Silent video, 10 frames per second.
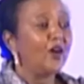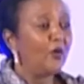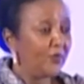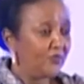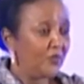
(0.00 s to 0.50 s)

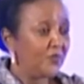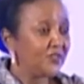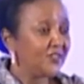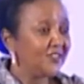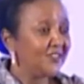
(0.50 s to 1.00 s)
open for
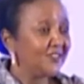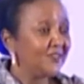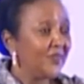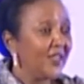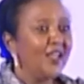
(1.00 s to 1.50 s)

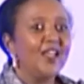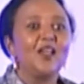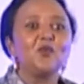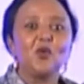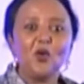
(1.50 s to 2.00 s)
business,
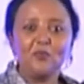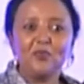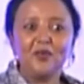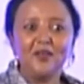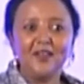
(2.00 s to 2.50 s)
and we
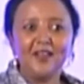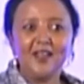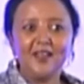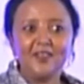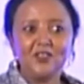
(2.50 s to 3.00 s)
hope
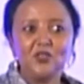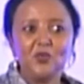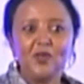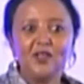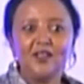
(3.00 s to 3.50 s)
that
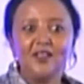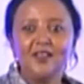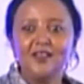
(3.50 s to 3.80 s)
you will